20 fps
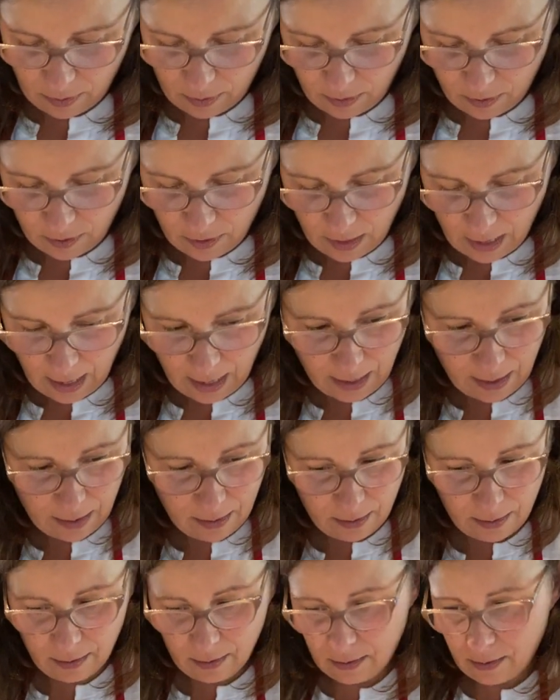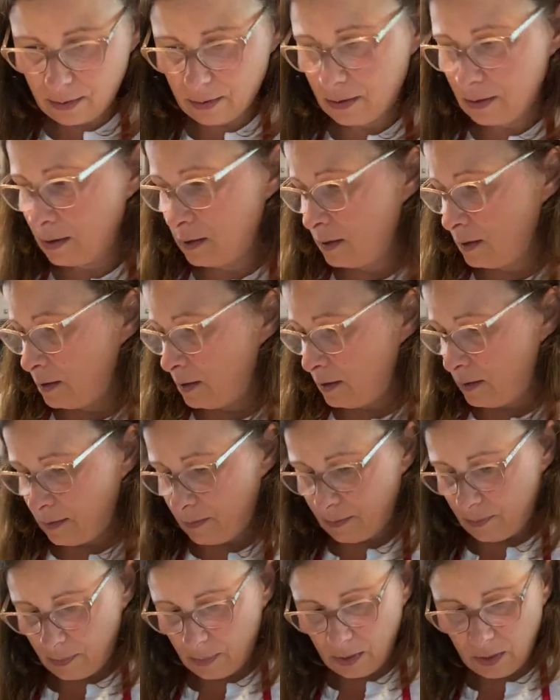Then,
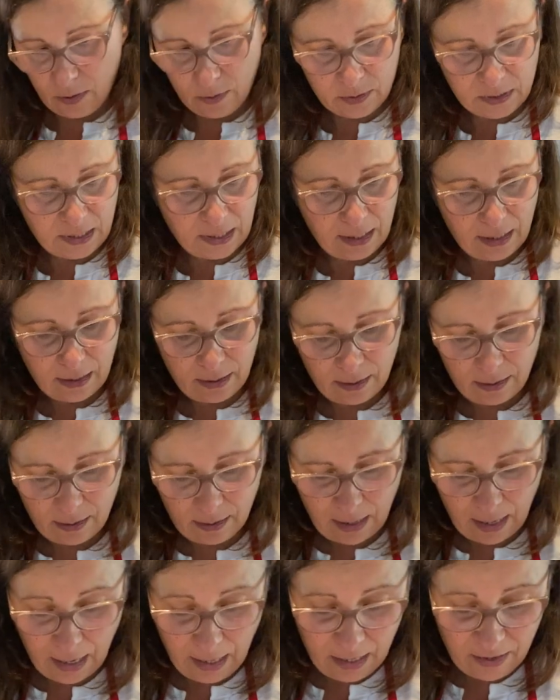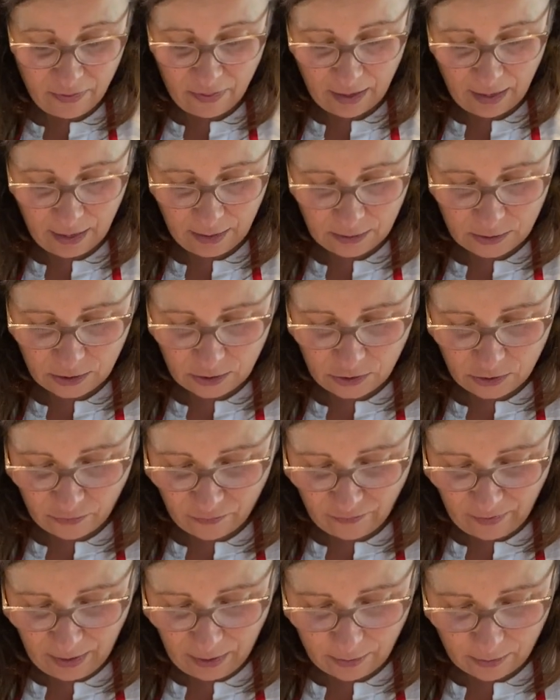using anything, just your
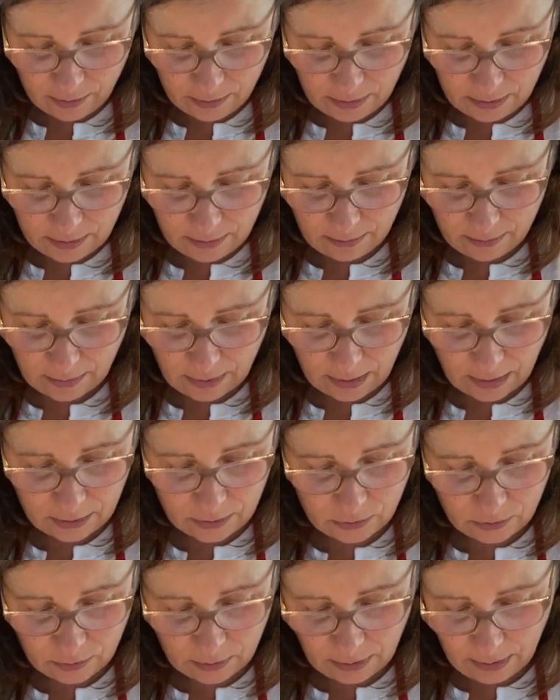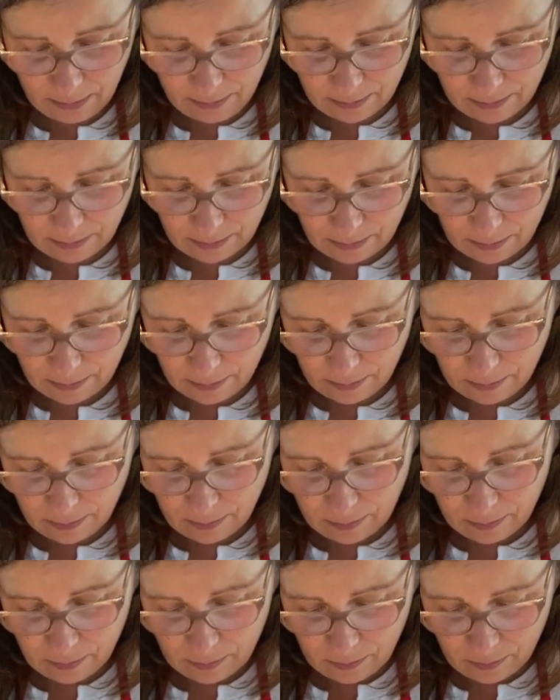fingers actually,
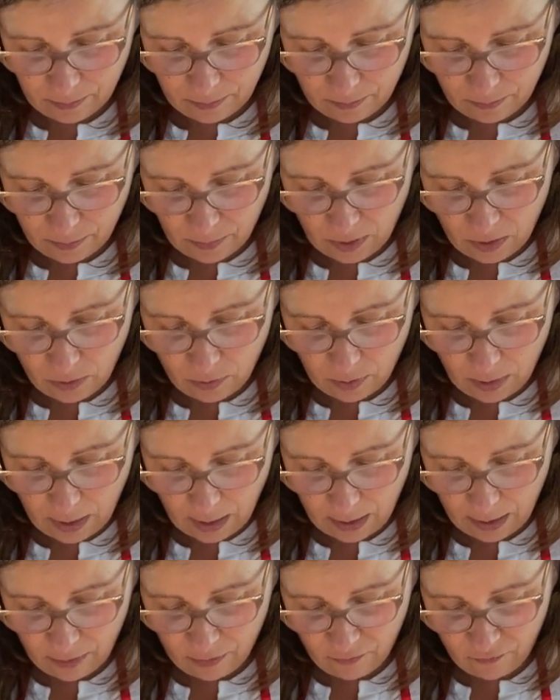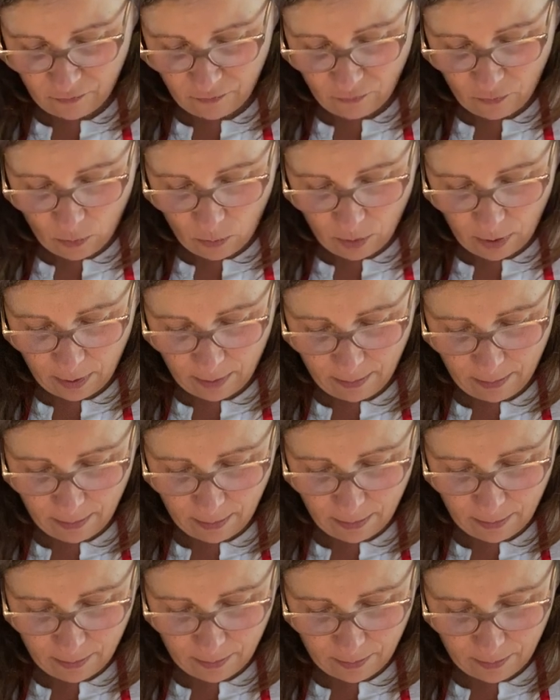you can form
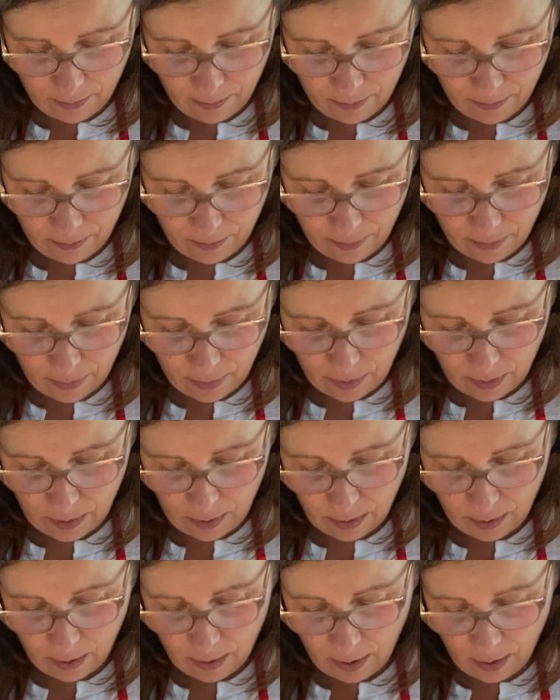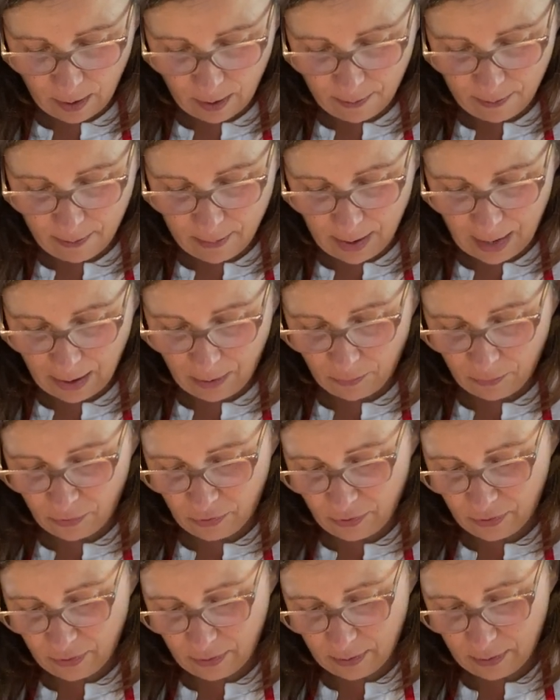a
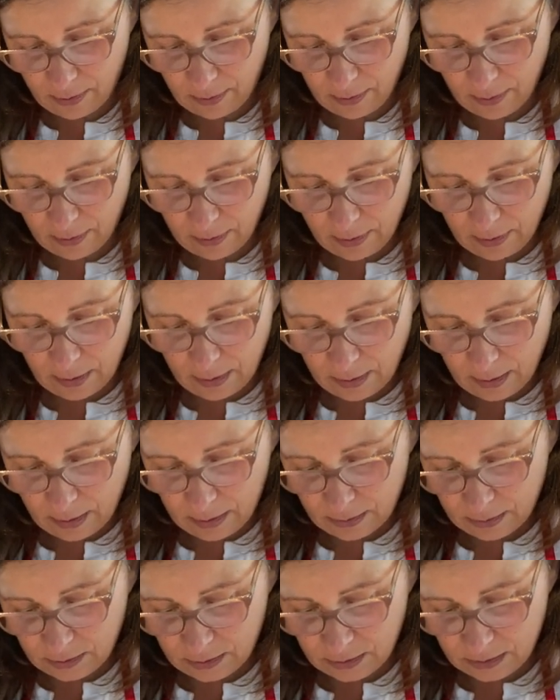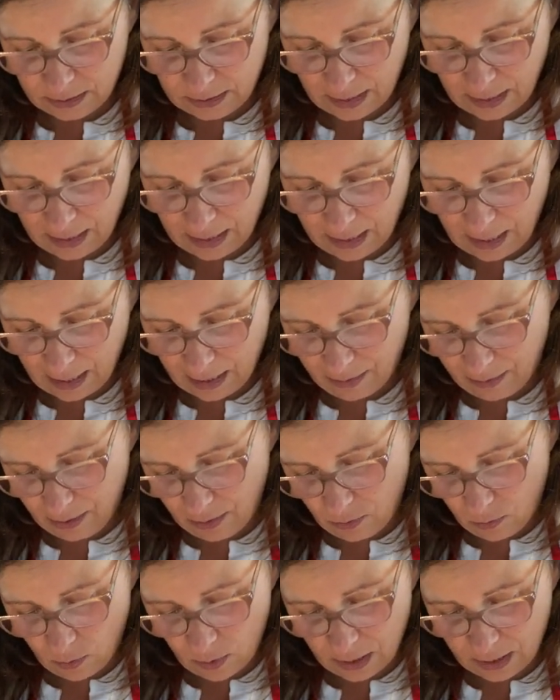mouth. Just like that. You
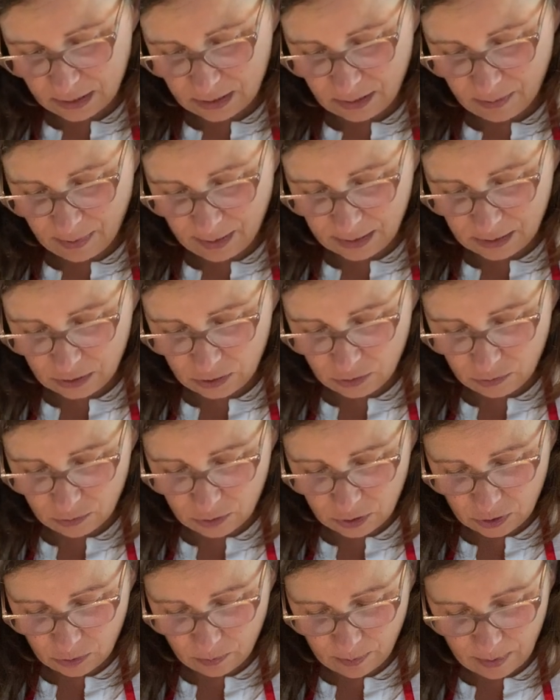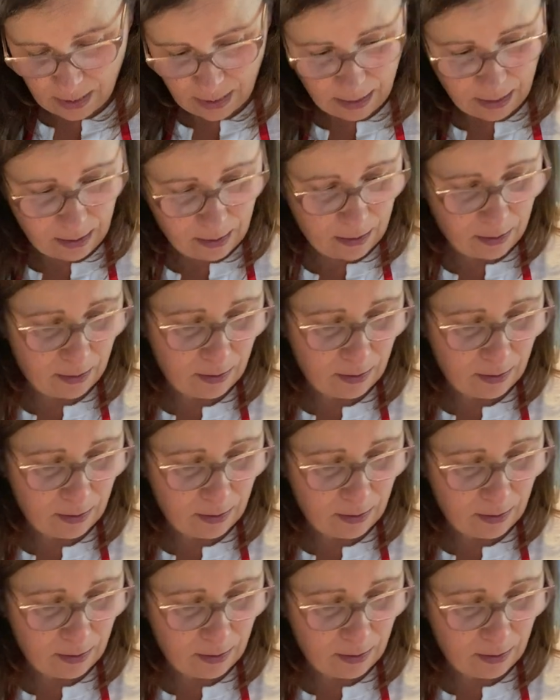don't want it to be too big.